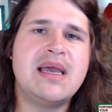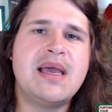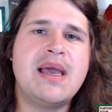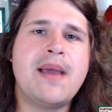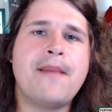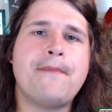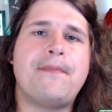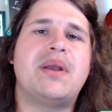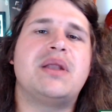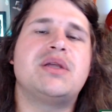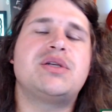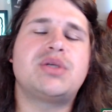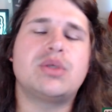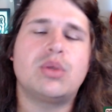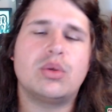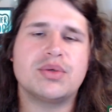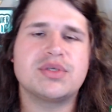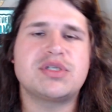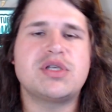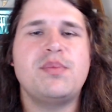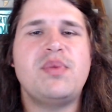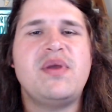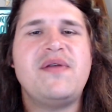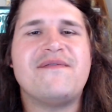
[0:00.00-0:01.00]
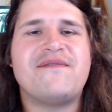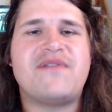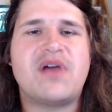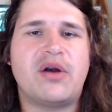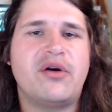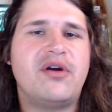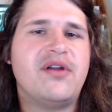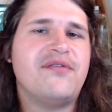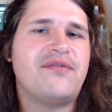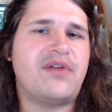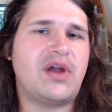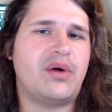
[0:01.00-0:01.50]
But it should also be
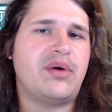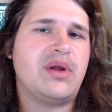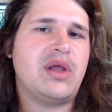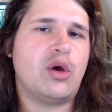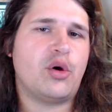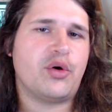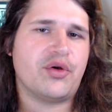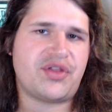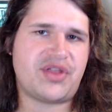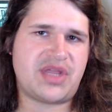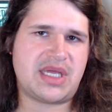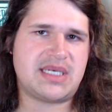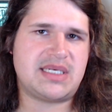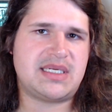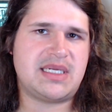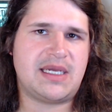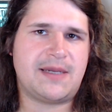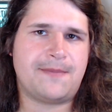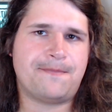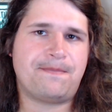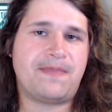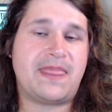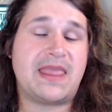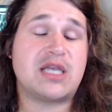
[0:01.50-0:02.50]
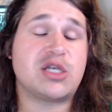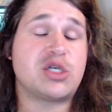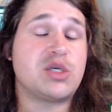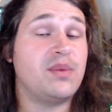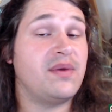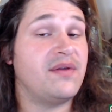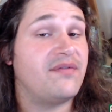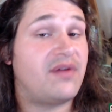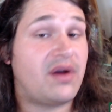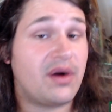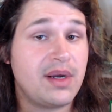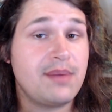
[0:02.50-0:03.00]
very, very authentic. It should be
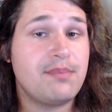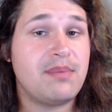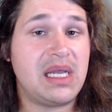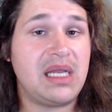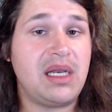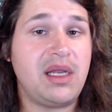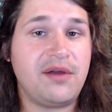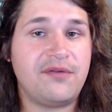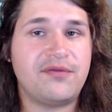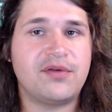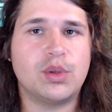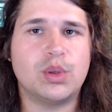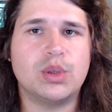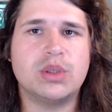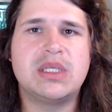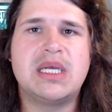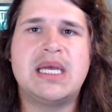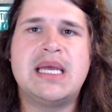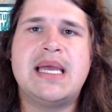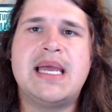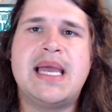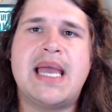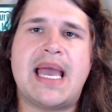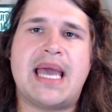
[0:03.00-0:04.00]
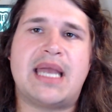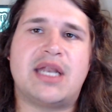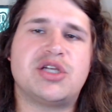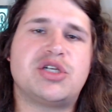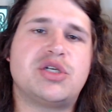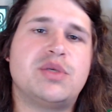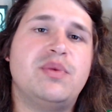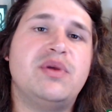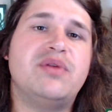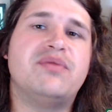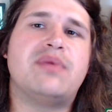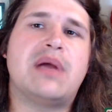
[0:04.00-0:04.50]
very meaningful, and it
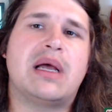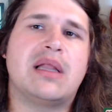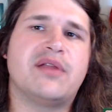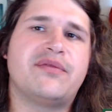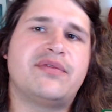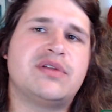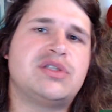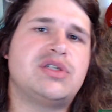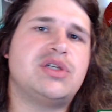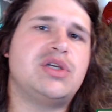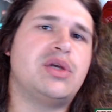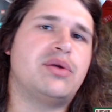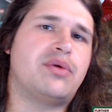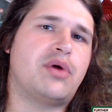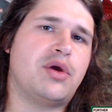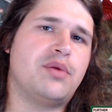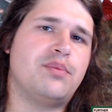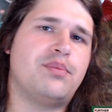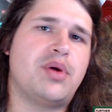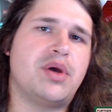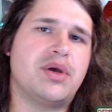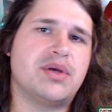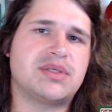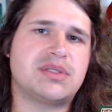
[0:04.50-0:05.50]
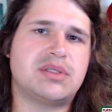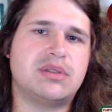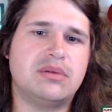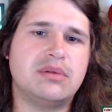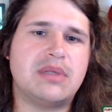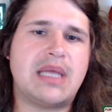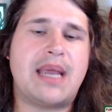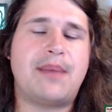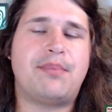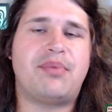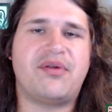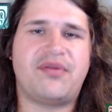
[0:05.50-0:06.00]
should be relevant to your own personal
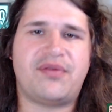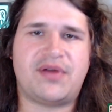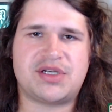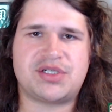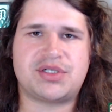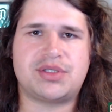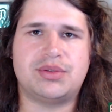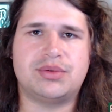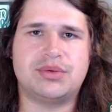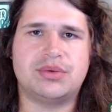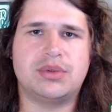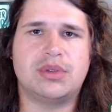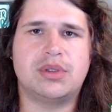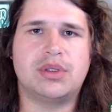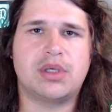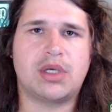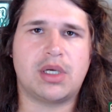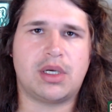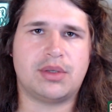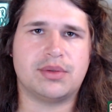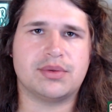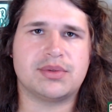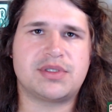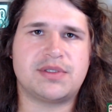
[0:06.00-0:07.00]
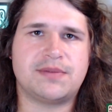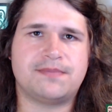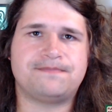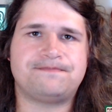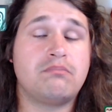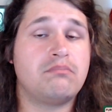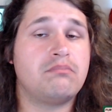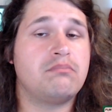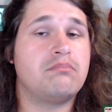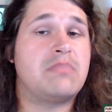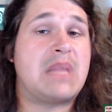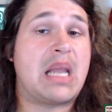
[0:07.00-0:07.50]
and professional goals.
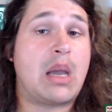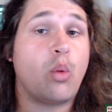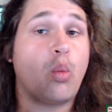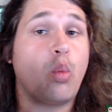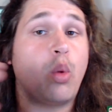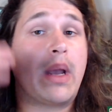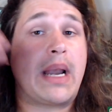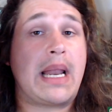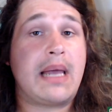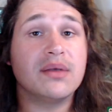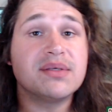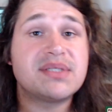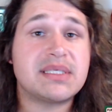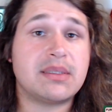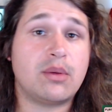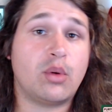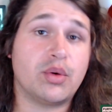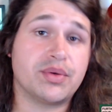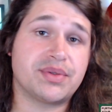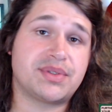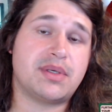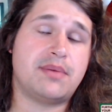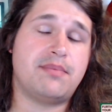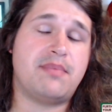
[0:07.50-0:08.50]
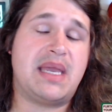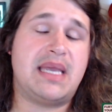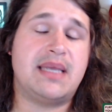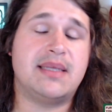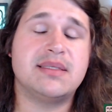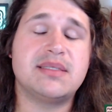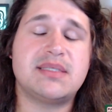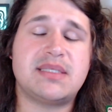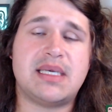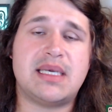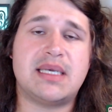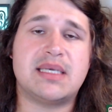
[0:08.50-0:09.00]
Now, what else it also
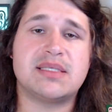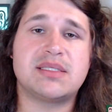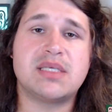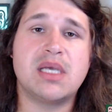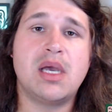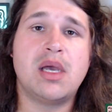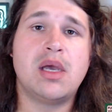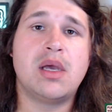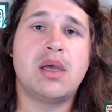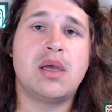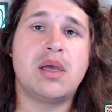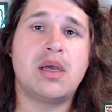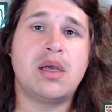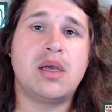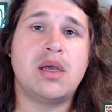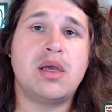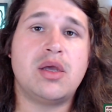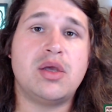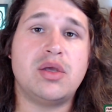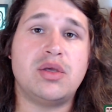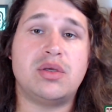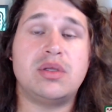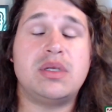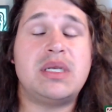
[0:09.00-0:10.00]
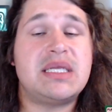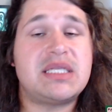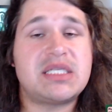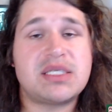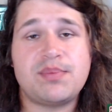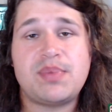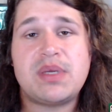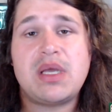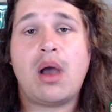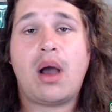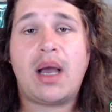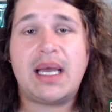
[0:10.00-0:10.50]
means is you need to
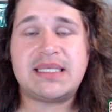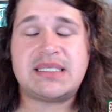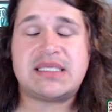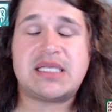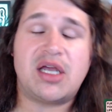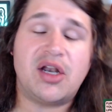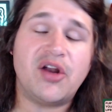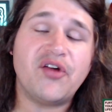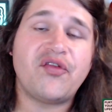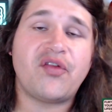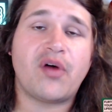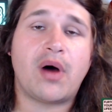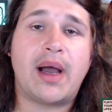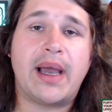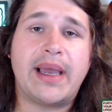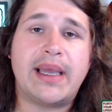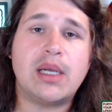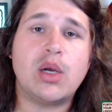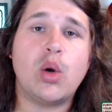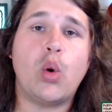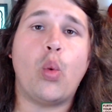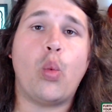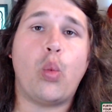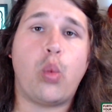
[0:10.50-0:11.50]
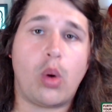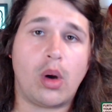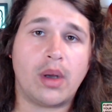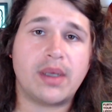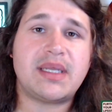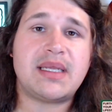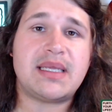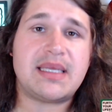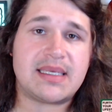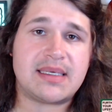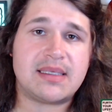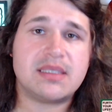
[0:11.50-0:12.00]
be identifying what
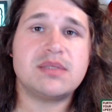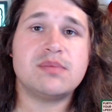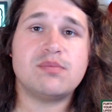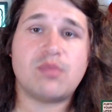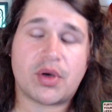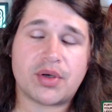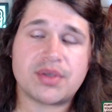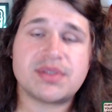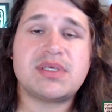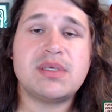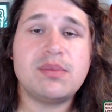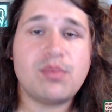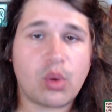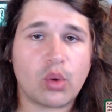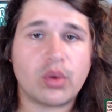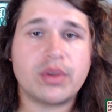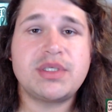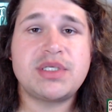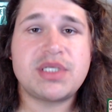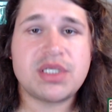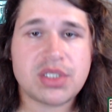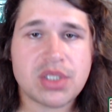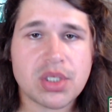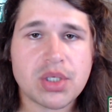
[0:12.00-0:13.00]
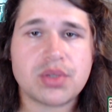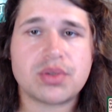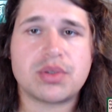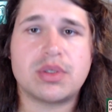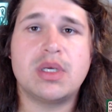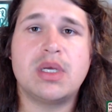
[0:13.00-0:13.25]
is most important to you.